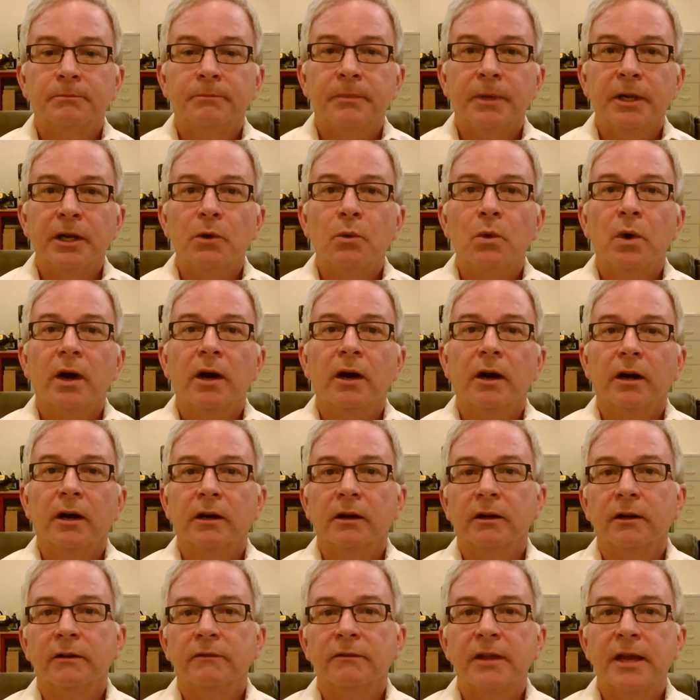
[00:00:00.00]
Be
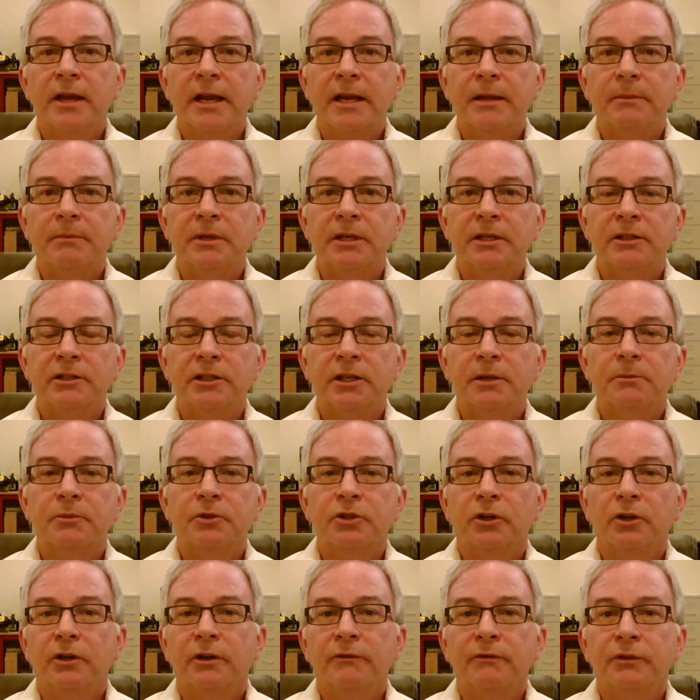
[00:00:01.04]
aware of the handpiece temperature.